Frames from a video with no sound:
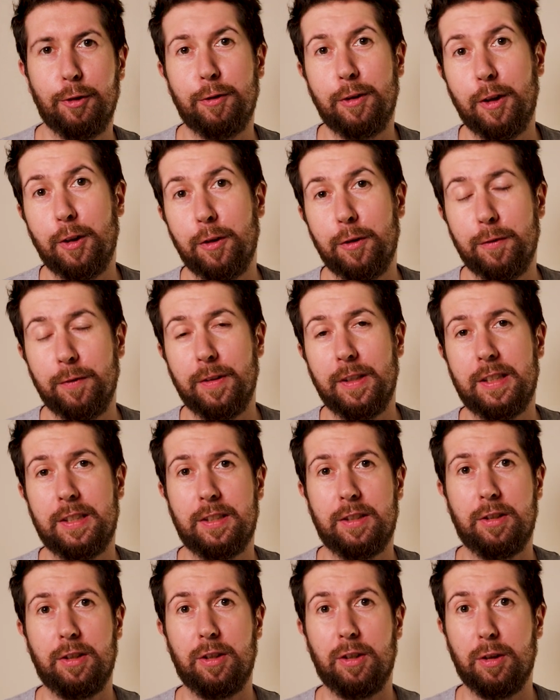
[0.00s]
Hello fellow
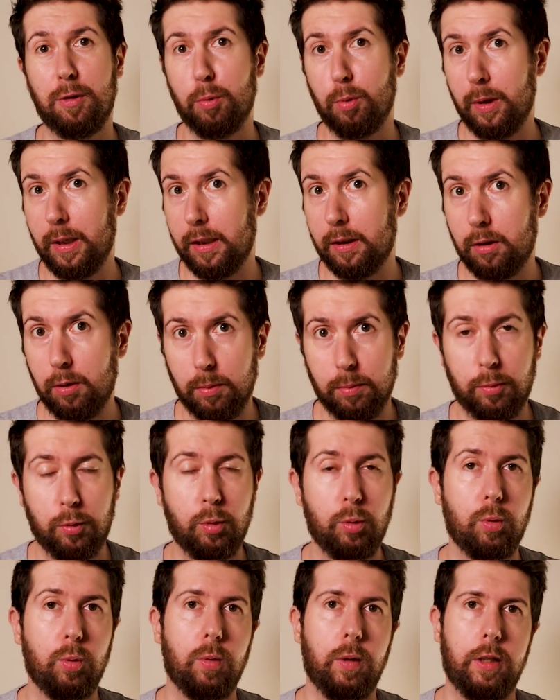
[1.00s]
investor, welcome
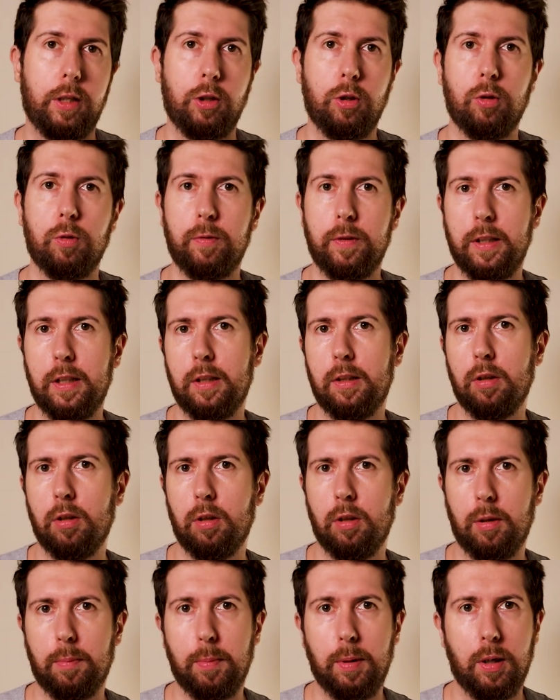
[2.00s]
to a new
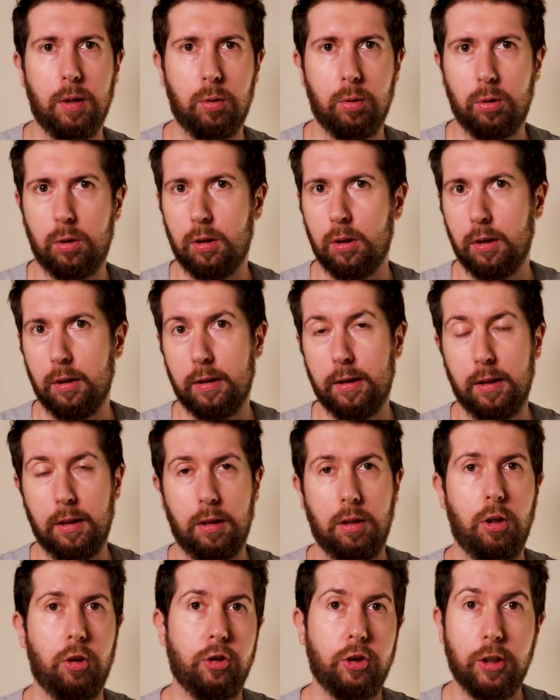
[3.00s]
video about uh, the
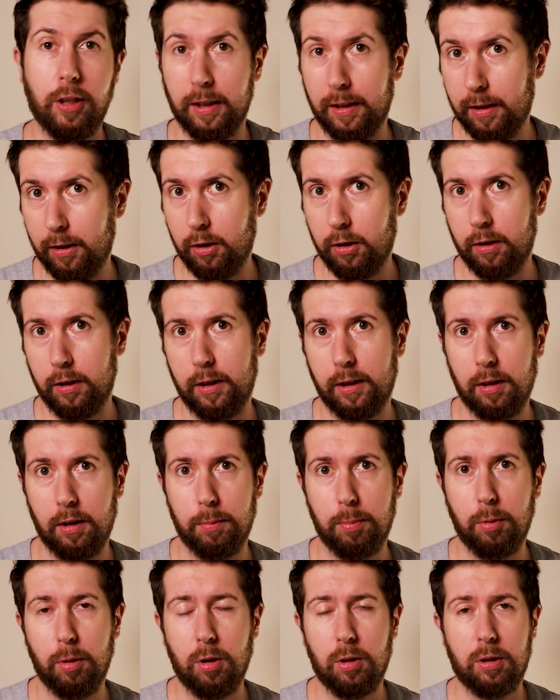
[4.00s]
Logitech earning
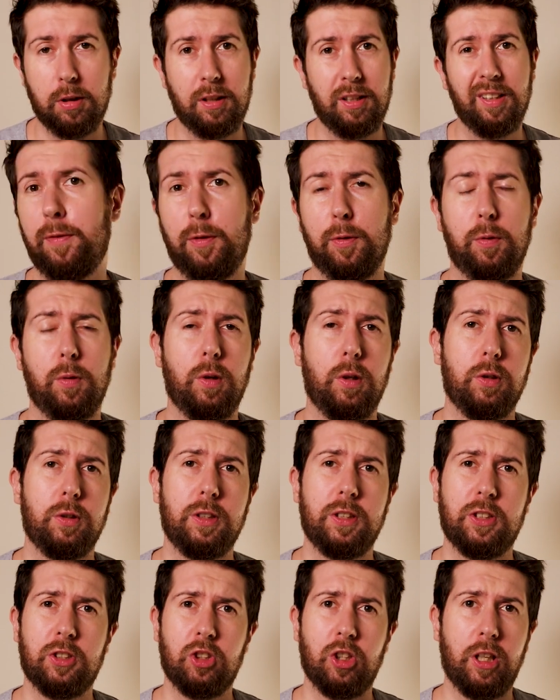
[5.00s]
report. If you follow
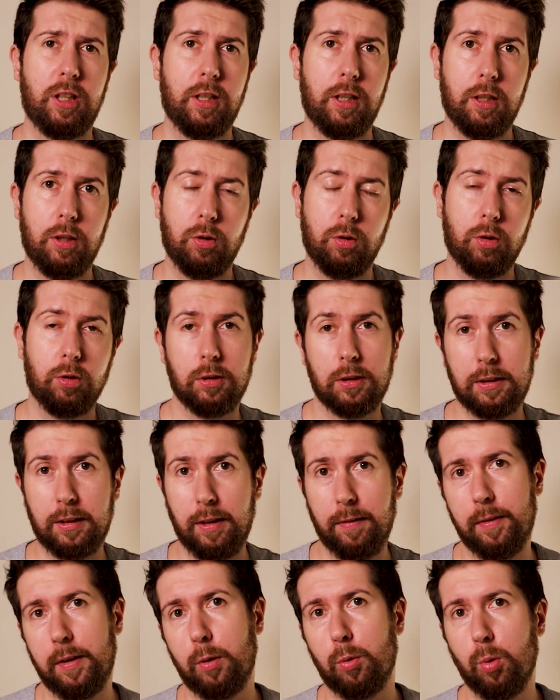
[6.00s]
this channel you know that
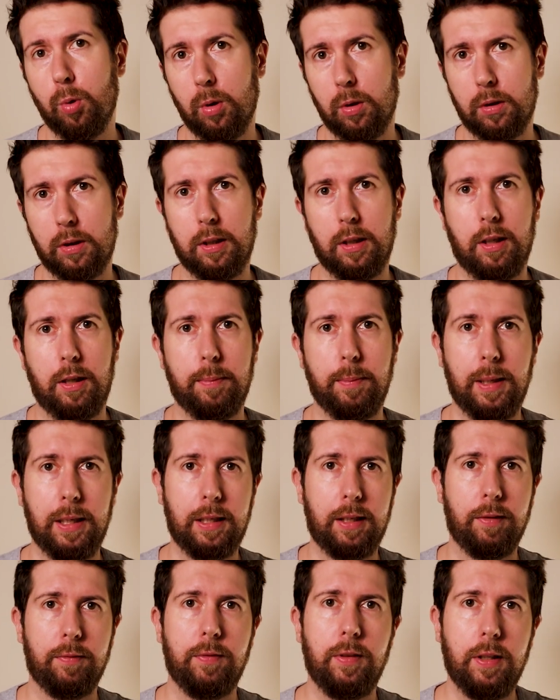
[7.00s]
every quarter I
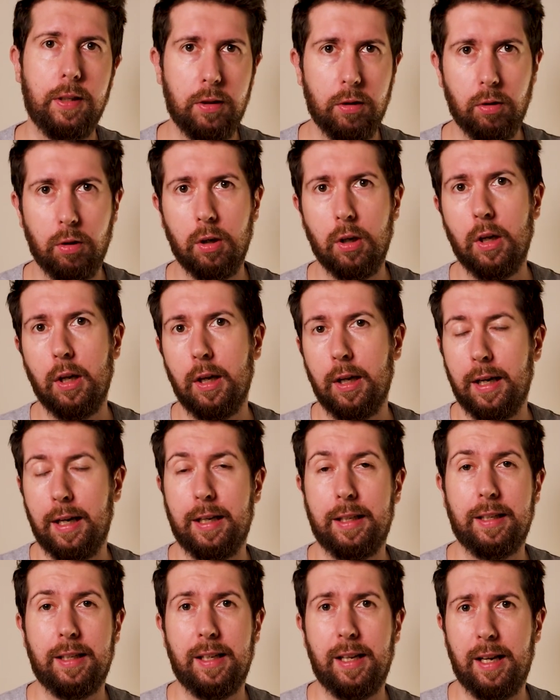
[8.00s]
make a video
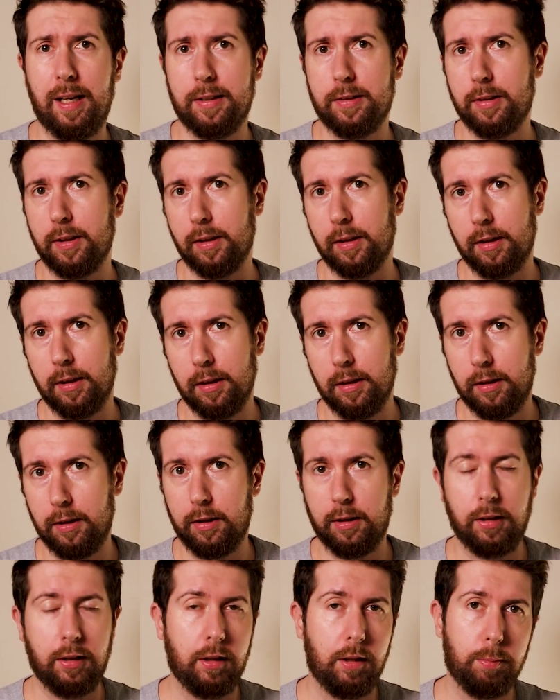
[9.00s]
analyzing the
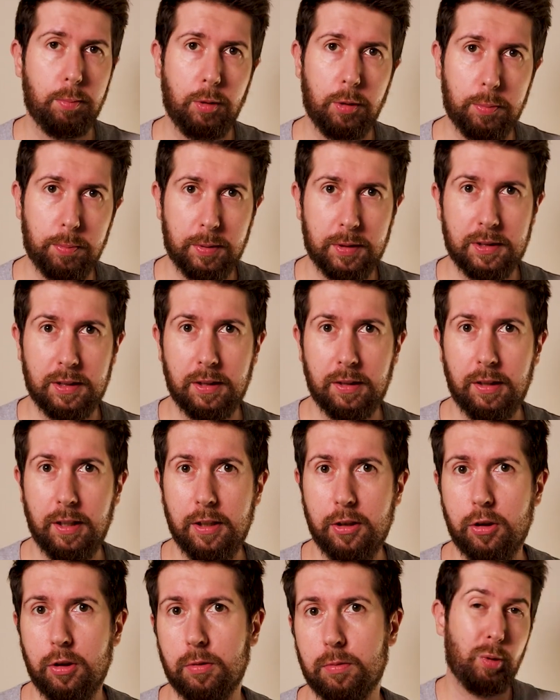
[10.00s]
earning report
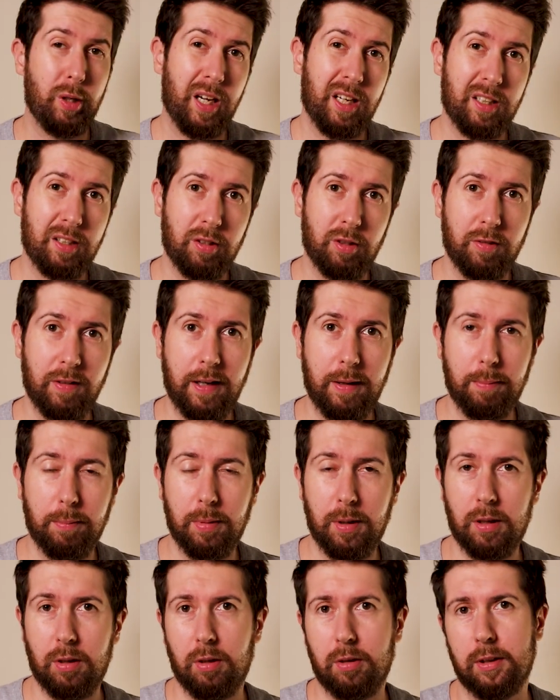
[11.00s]
presentation. We are in
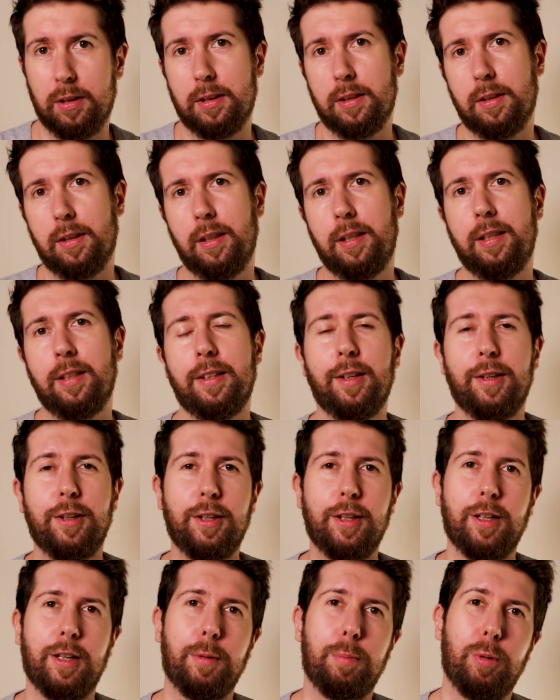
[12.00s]
November, honestly the
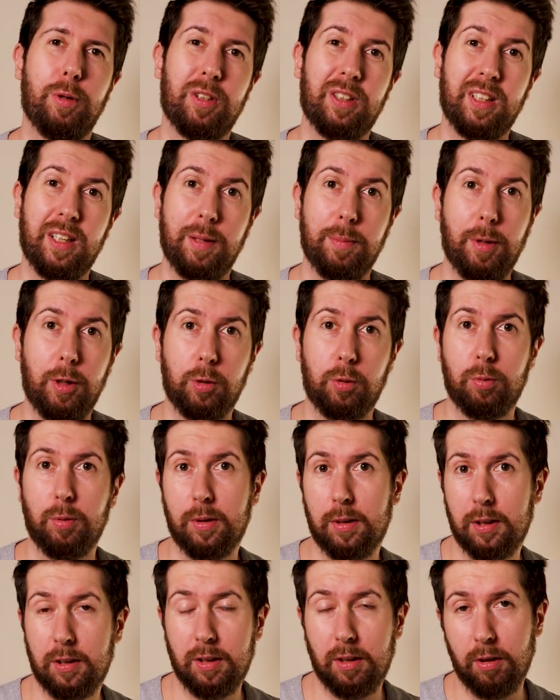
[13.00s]
earning report came out
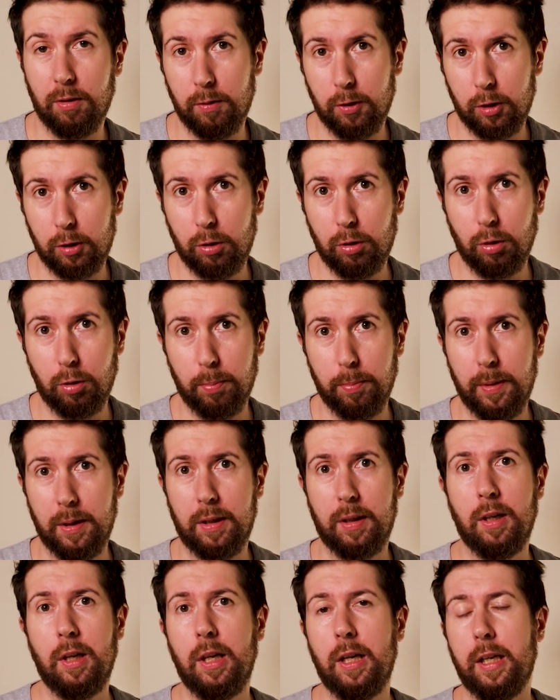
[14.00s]
23 of
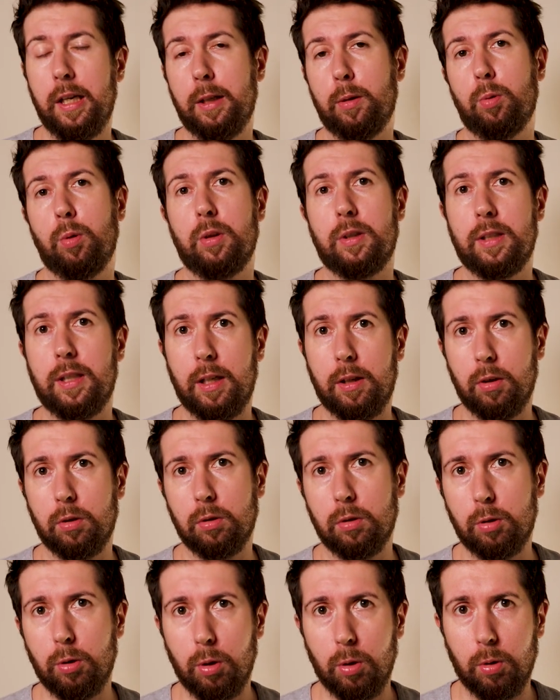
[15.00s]
October, it was
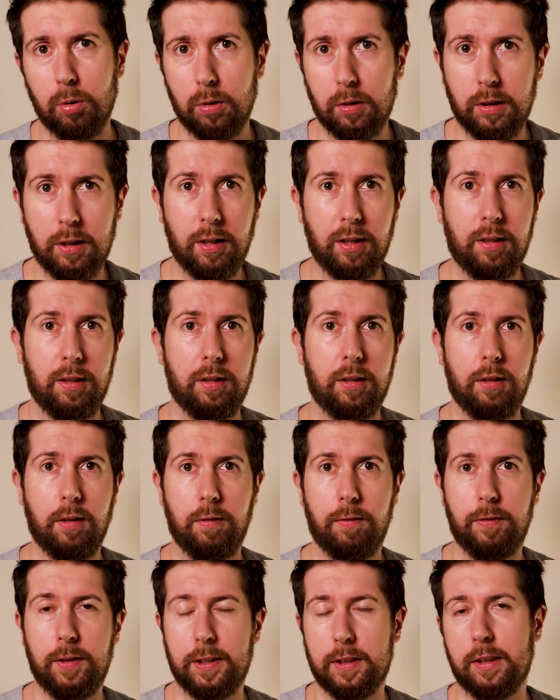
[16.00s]
second quarter uh,
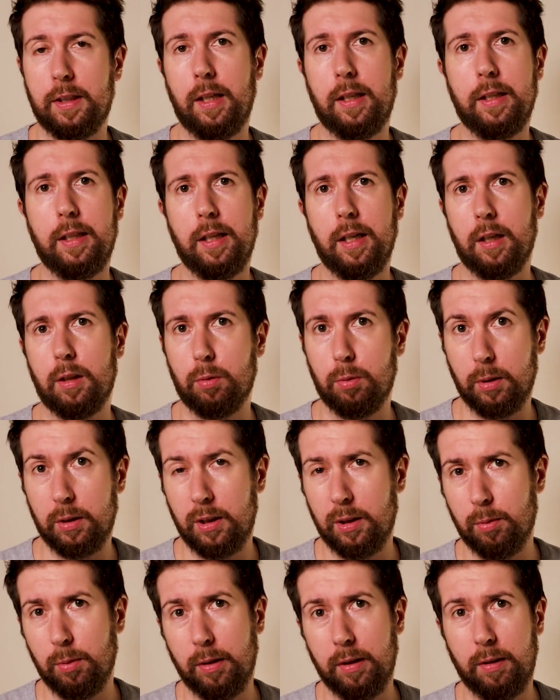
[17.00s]
fiscal year
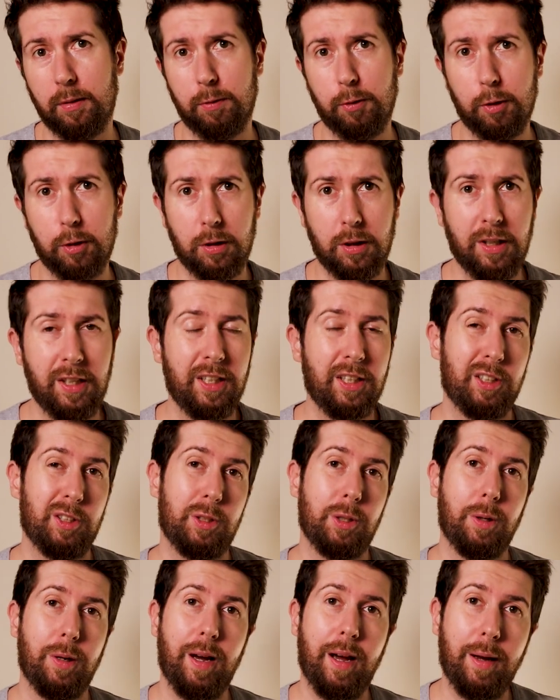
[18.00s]
2024,
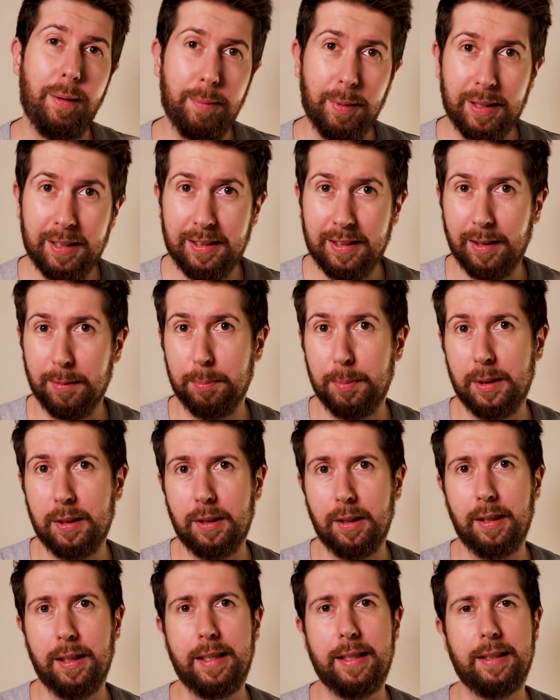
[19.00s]
so I'm a little
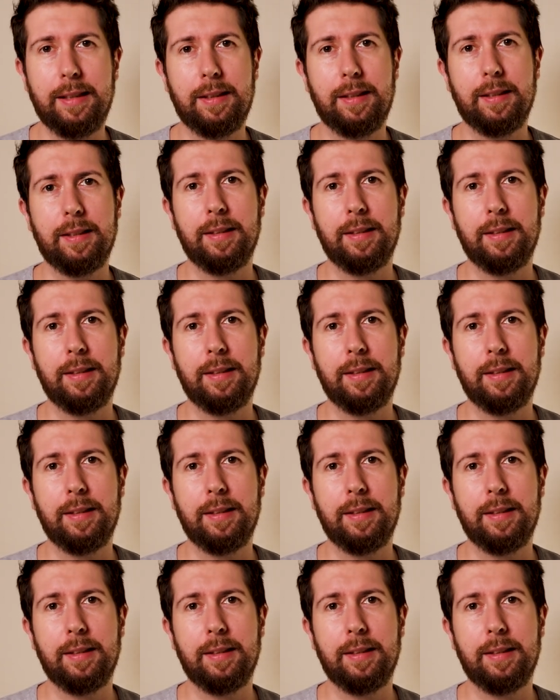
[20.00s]
bit late.